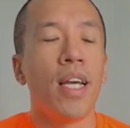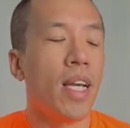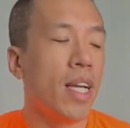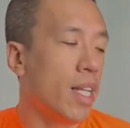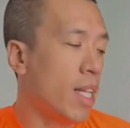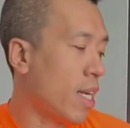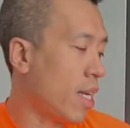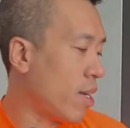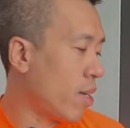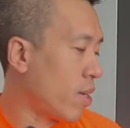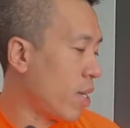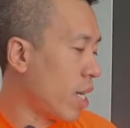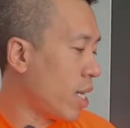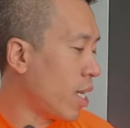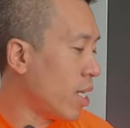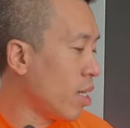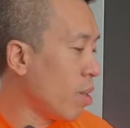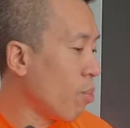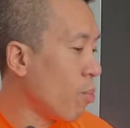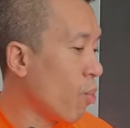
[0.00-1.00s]
Now,
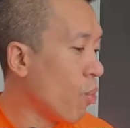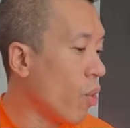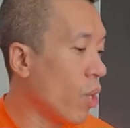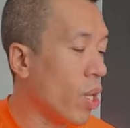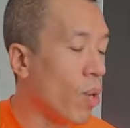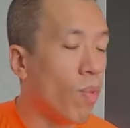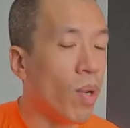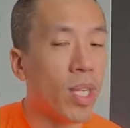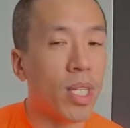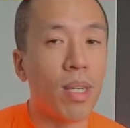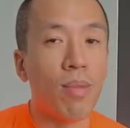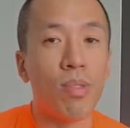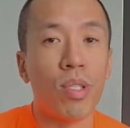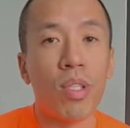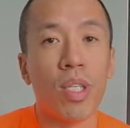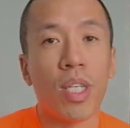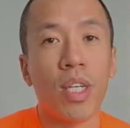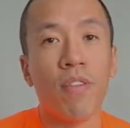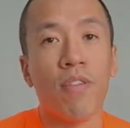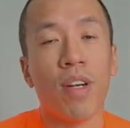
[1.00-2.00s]
another point when it comes to
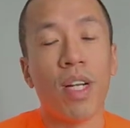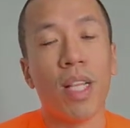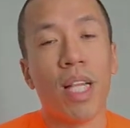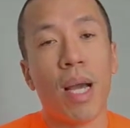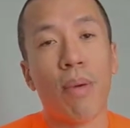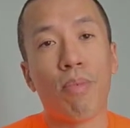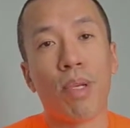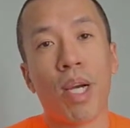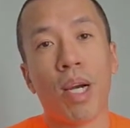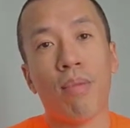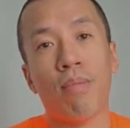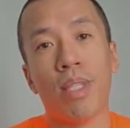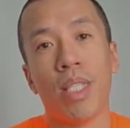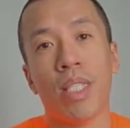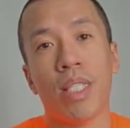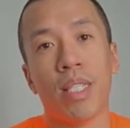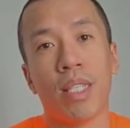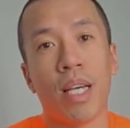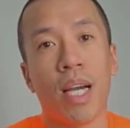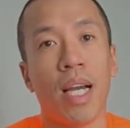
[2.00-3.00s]
looking for a laptop is
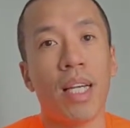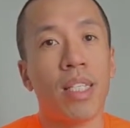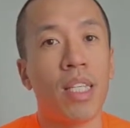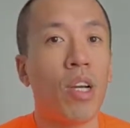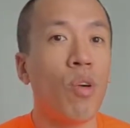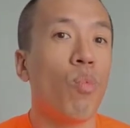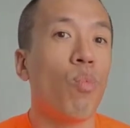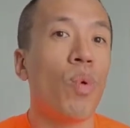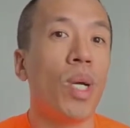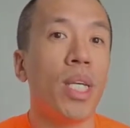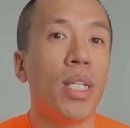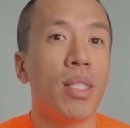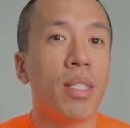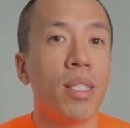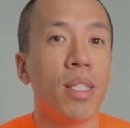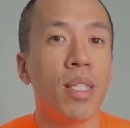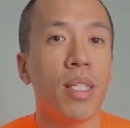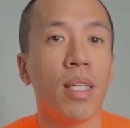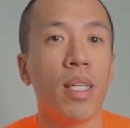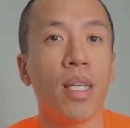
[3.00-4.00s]
size and weight.